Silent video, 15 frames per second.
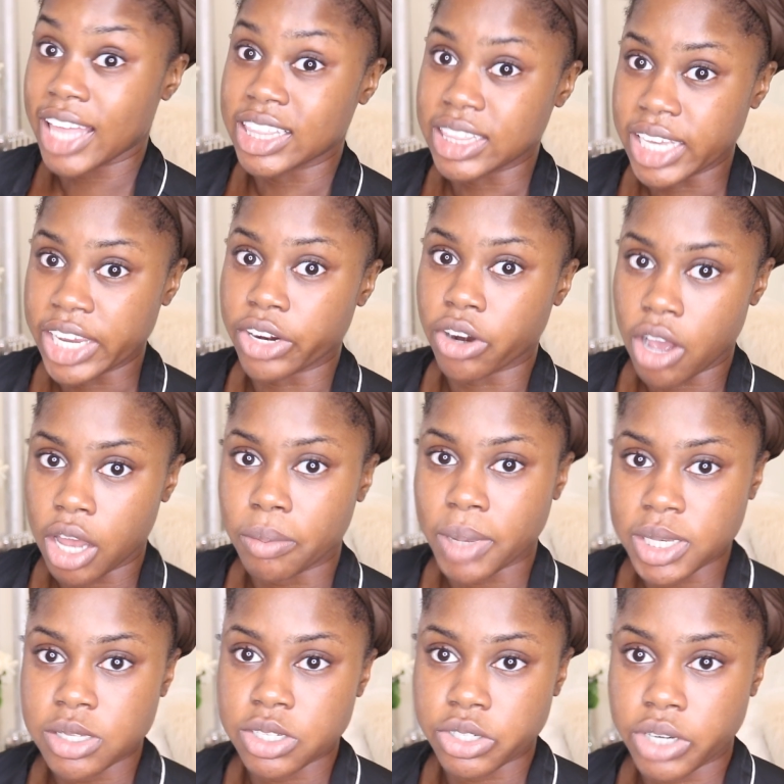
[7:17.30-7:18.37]
layer on my
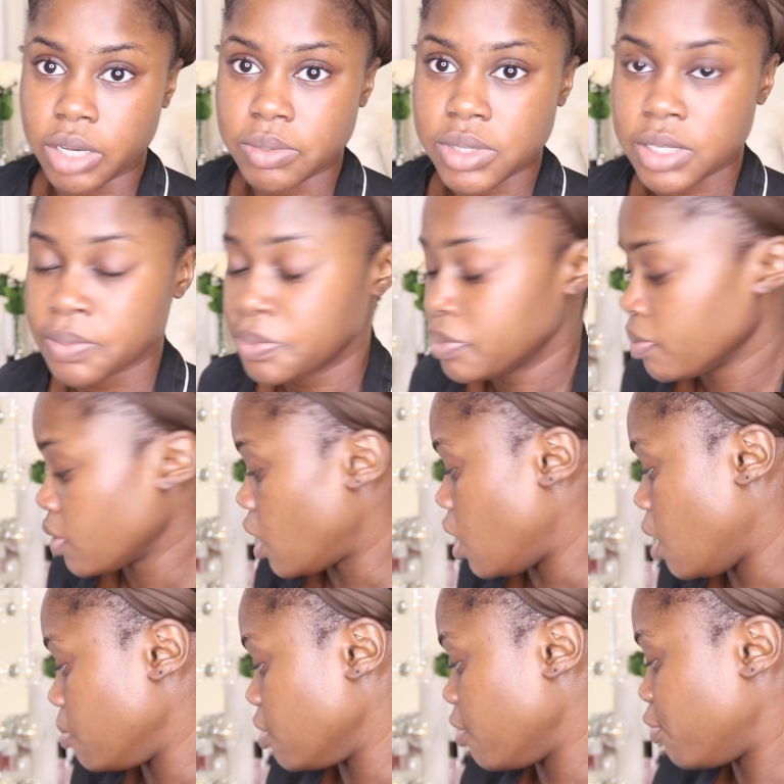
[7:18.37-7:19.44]
serums.
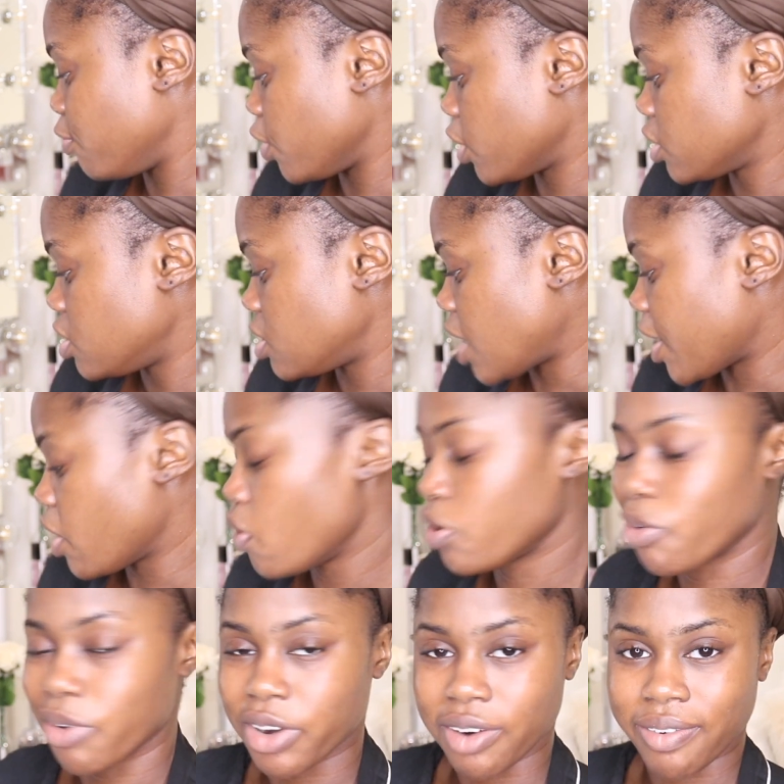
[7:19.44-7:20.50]
The first, I go in
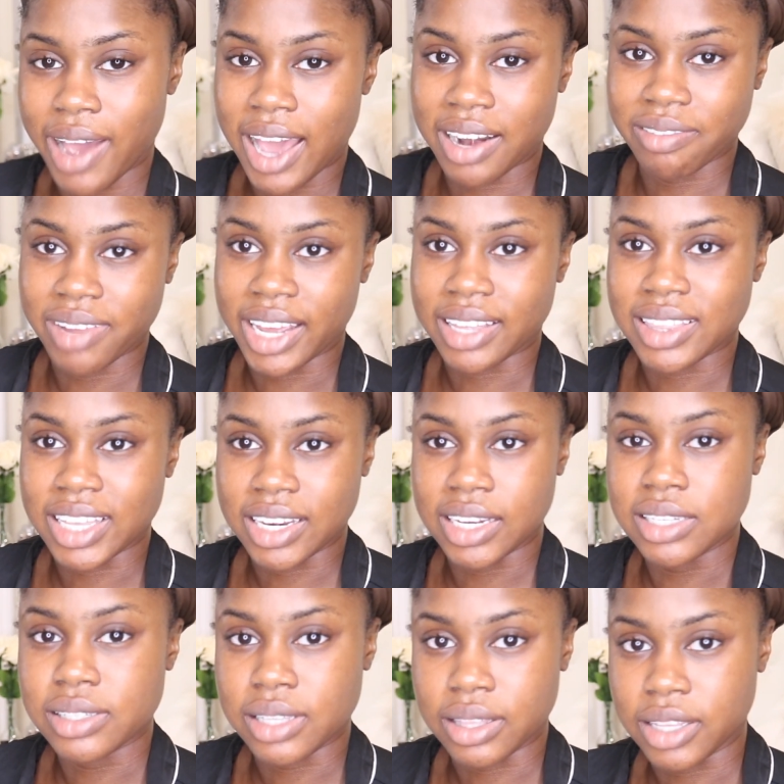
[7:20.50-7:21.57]
order of kind of like
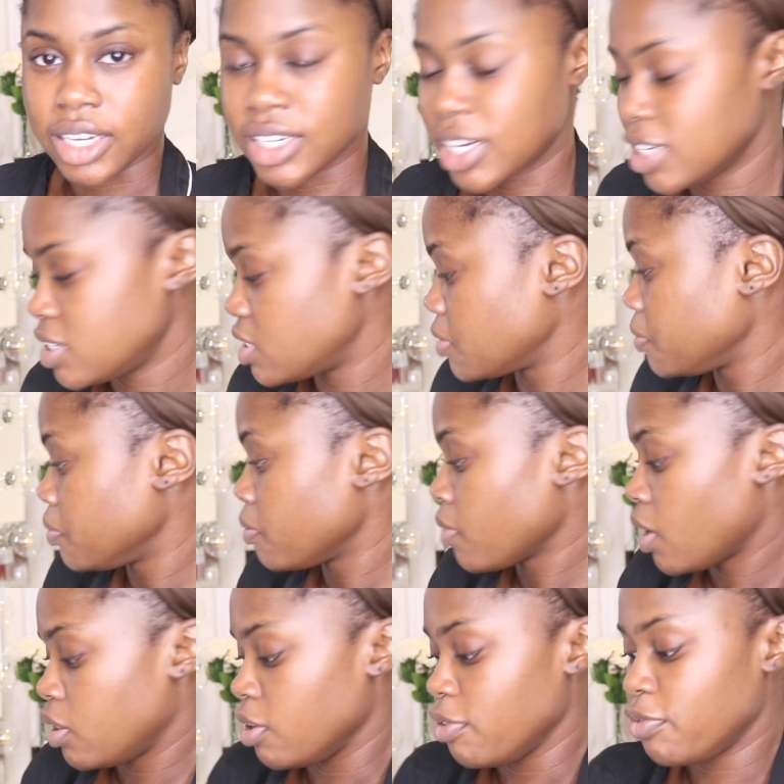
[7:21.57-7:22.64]
thinness to thickness.
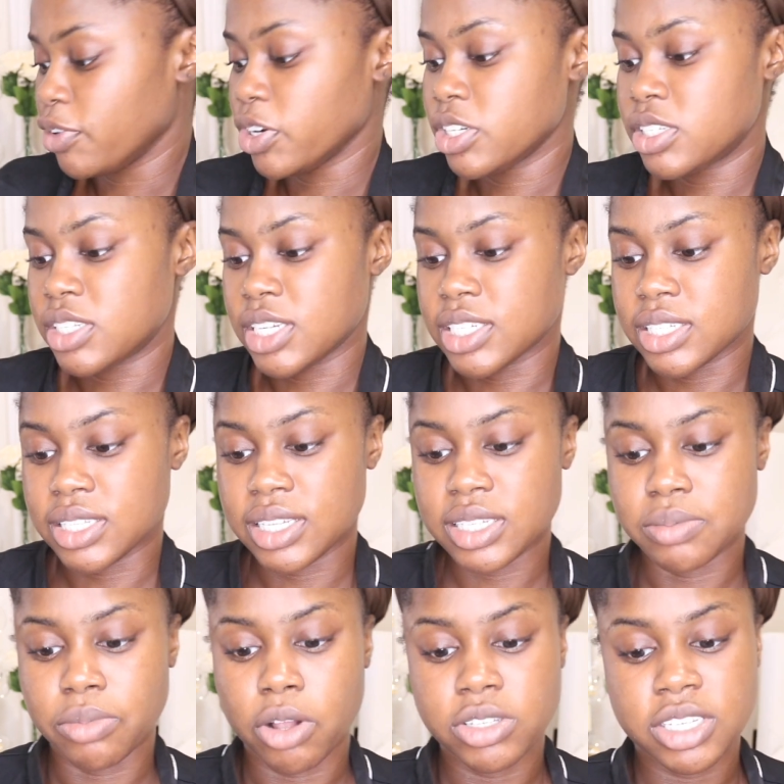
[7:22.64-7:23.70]
The first is this
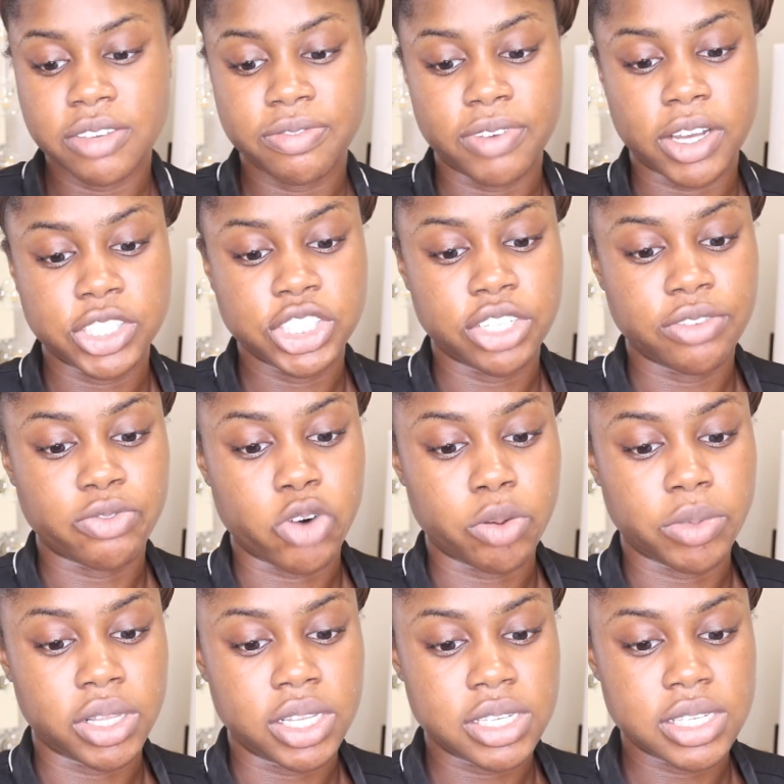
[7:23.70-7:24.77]
multifunction
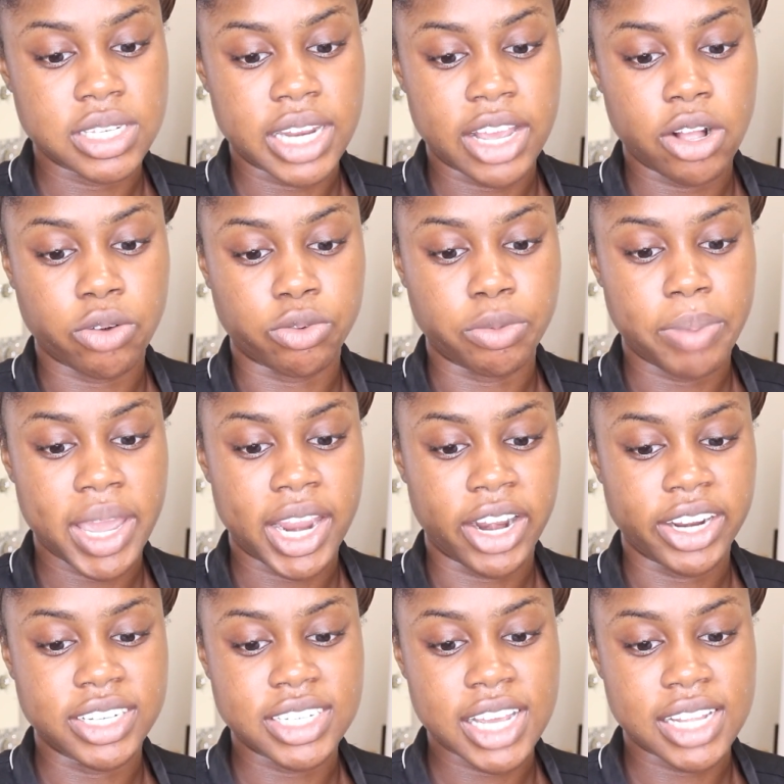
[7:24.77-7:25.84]
formula snail repair
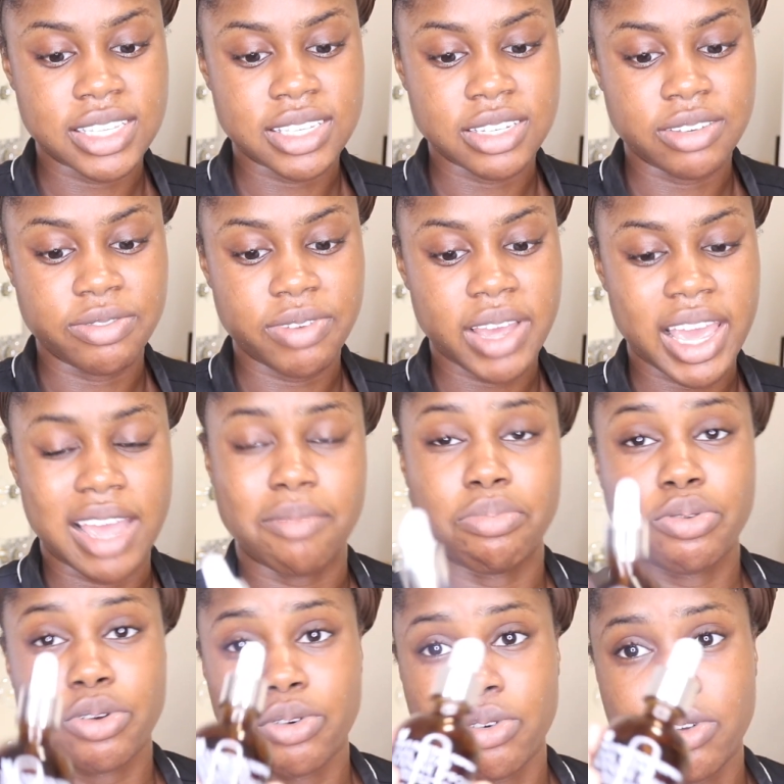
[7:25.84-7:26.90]
intensive
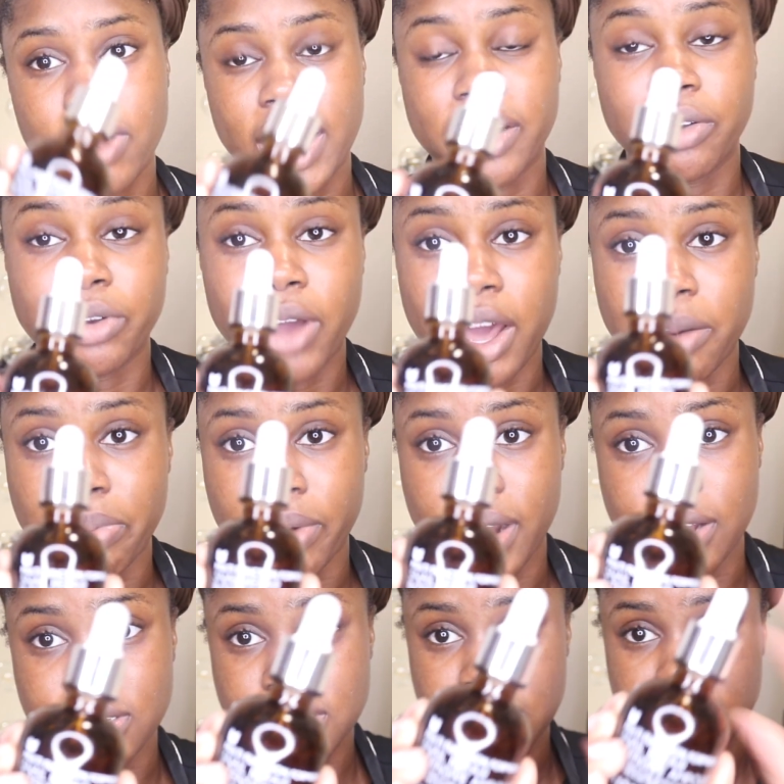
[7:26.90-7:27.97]
ampule. I don't know how to pronounce